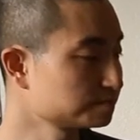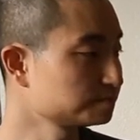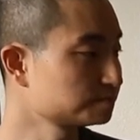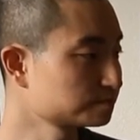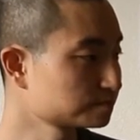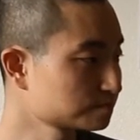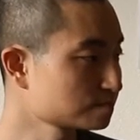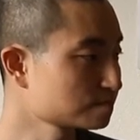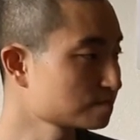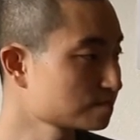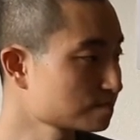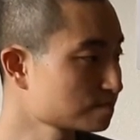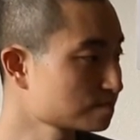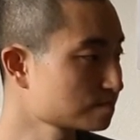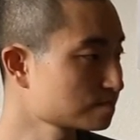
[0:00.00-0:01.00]

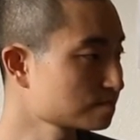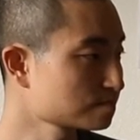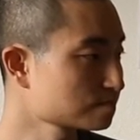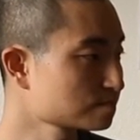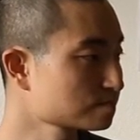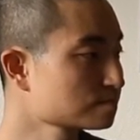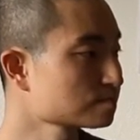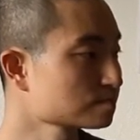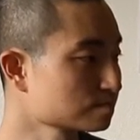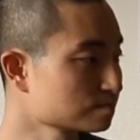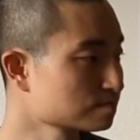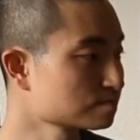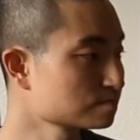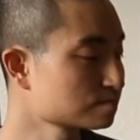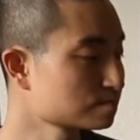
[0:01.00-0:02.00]

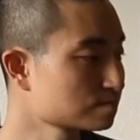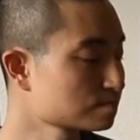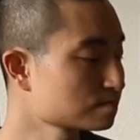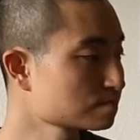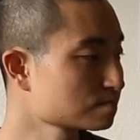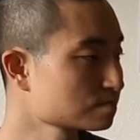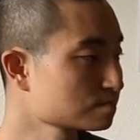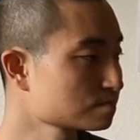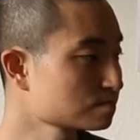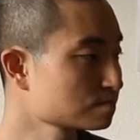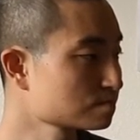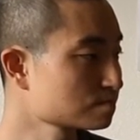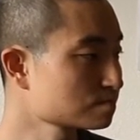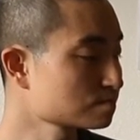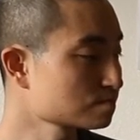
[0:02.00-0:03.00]

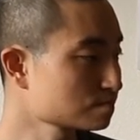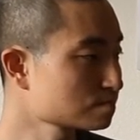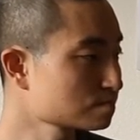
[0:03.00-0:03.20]
(silent)